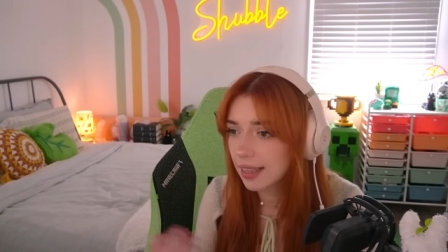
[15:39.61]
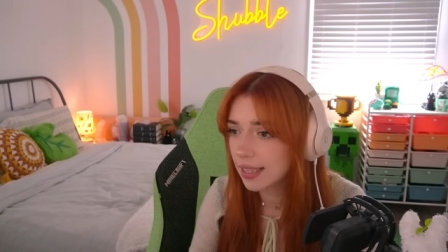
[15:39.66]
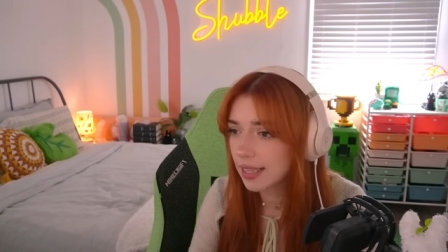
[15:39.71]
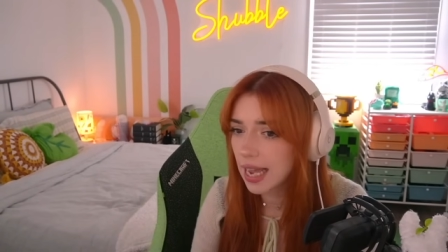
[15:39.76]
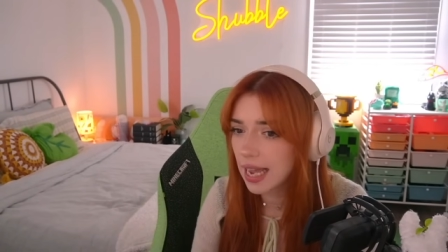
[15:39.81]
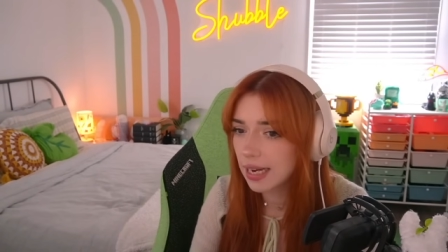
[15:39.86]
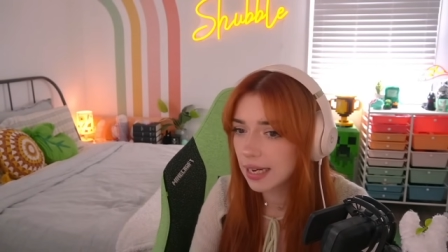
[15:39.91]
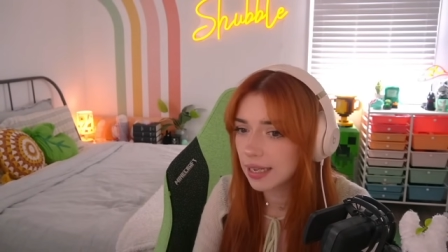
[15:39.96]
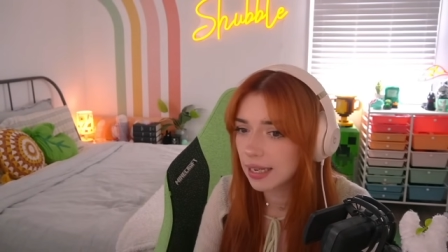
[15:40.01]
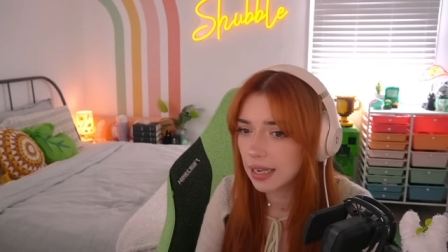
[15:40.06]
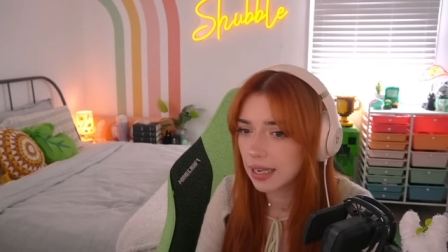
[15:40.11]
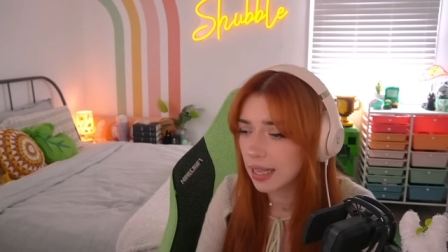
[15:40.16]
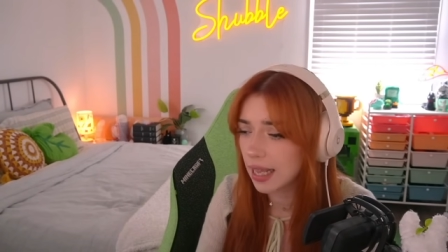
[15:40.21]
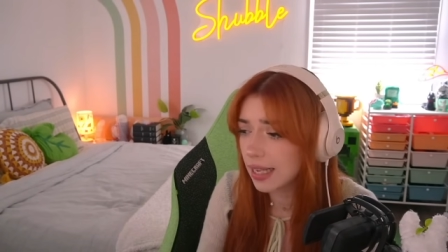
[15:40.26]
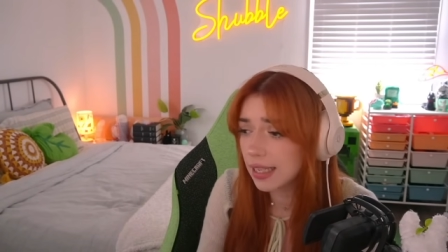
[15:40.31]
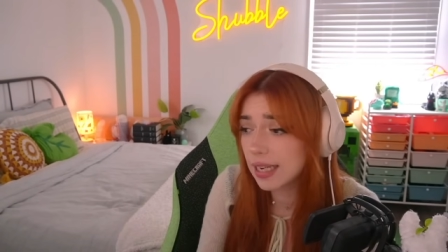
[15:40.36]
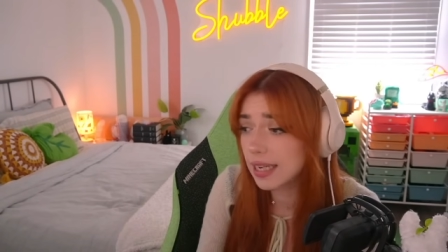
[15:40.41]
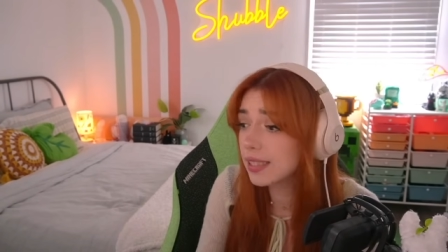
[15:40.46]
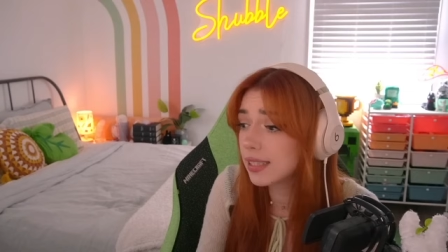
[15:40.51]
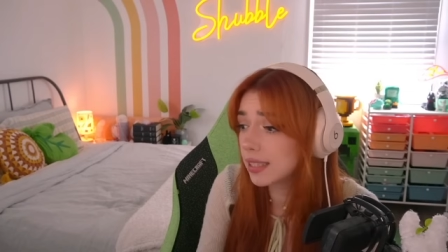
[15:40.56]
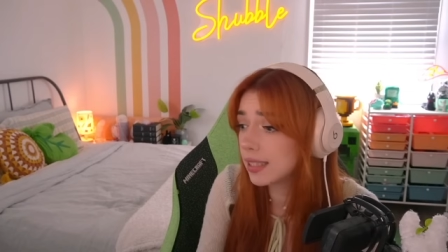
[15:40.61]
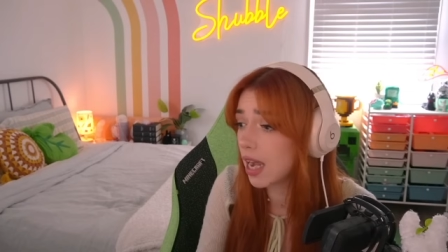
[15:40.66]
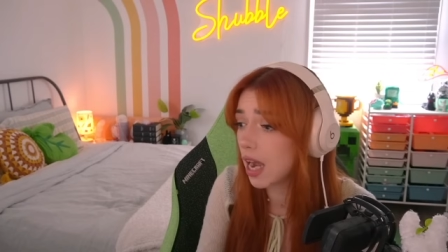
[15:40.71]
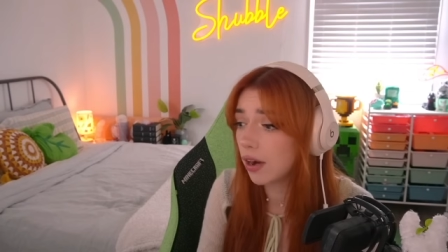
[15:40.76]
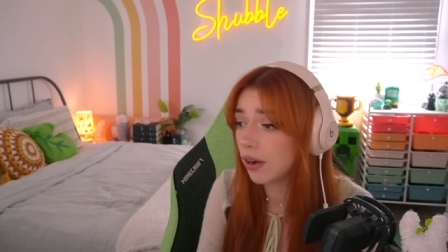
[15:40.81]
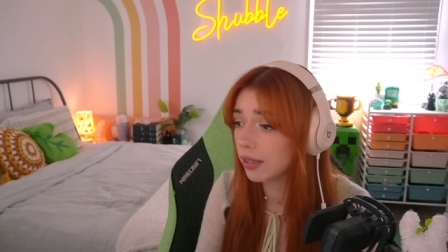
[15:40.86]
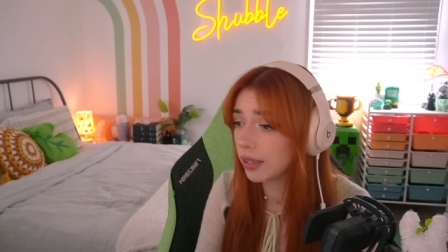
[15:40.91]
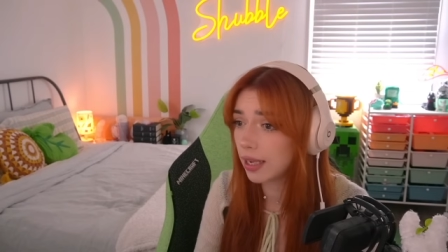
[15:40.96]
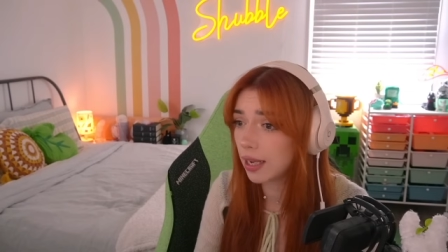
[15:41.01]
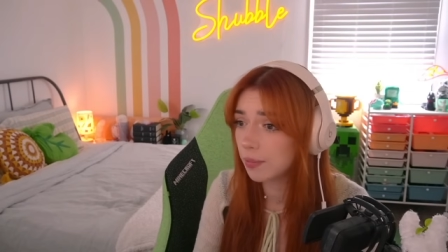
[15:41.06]
And that is
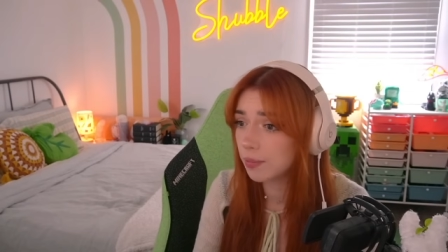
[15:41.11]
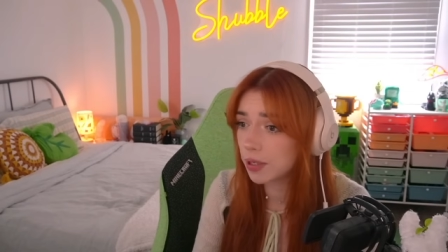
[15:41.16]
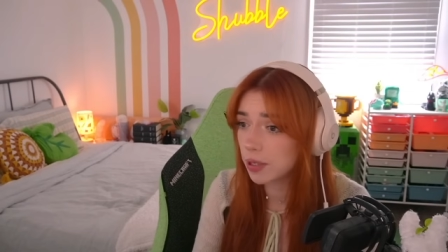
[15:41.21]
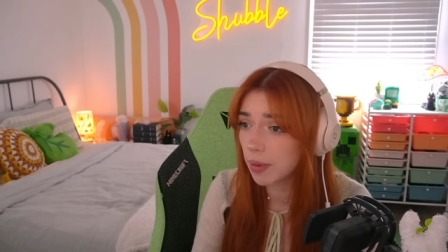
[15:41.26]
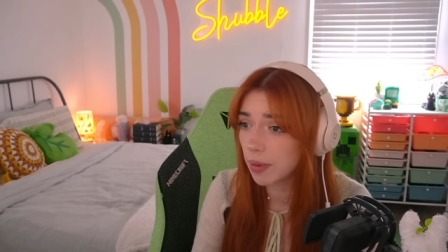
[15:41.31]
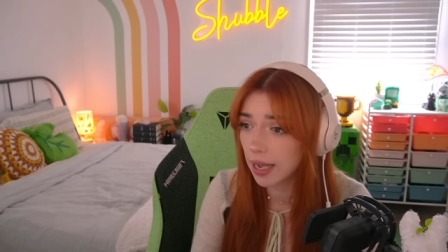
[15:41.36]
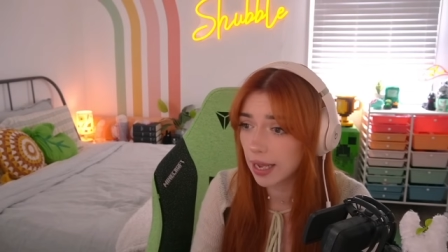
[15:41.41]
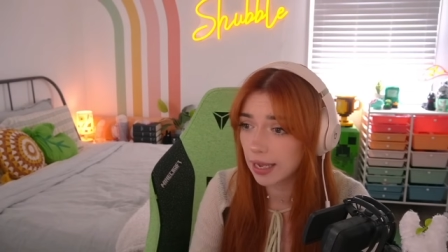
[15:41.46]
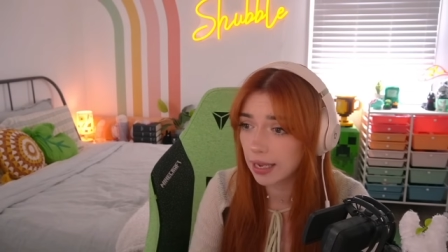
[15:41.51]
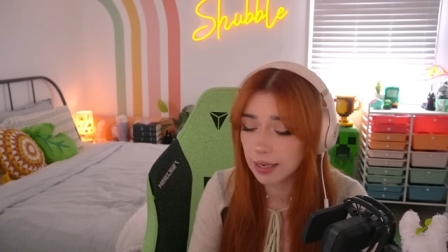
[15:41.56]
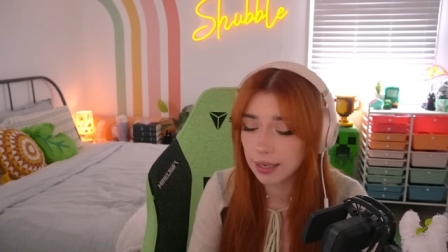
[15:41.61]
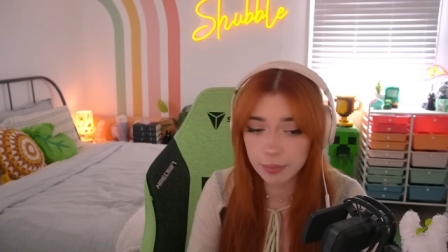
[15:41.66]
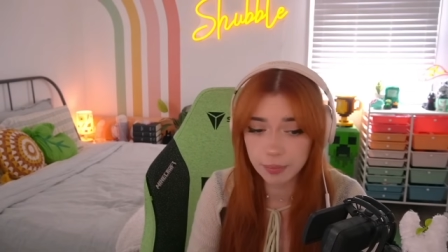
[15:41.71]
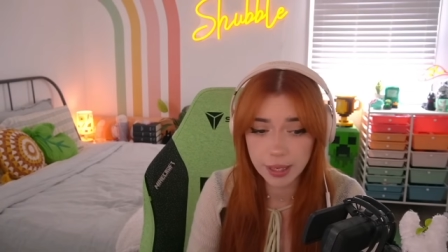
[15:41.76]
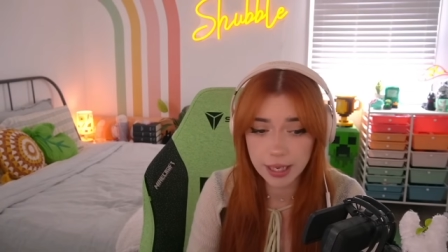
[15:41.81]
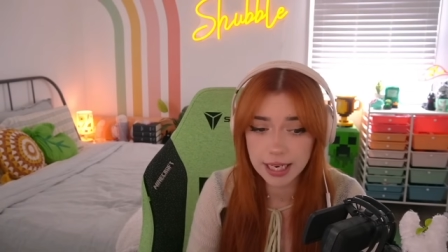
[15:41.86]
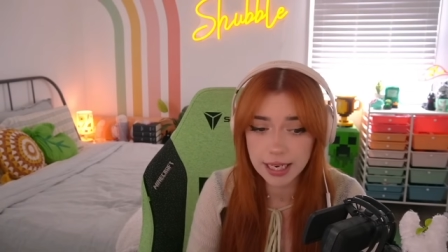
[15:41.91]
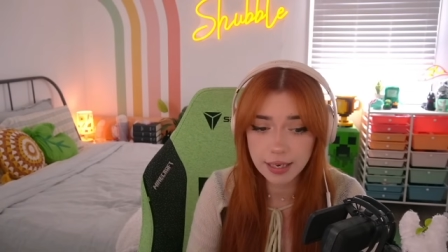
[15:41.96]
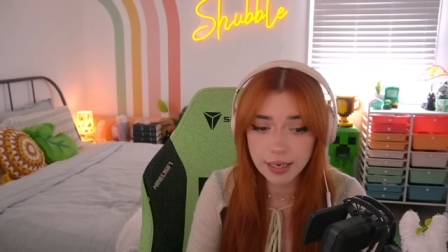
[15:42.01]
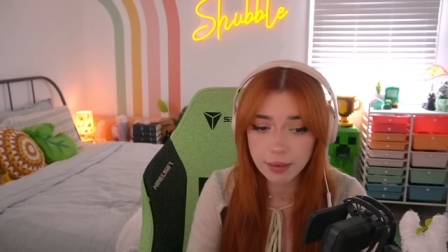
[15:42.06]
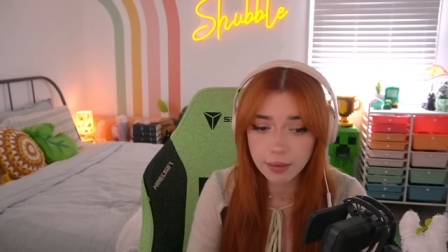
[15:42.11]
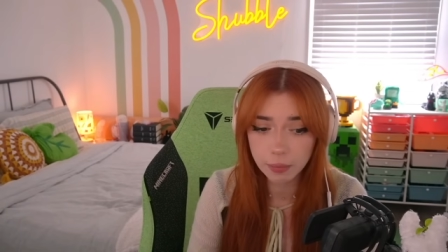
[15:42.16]
entirely up to my opinion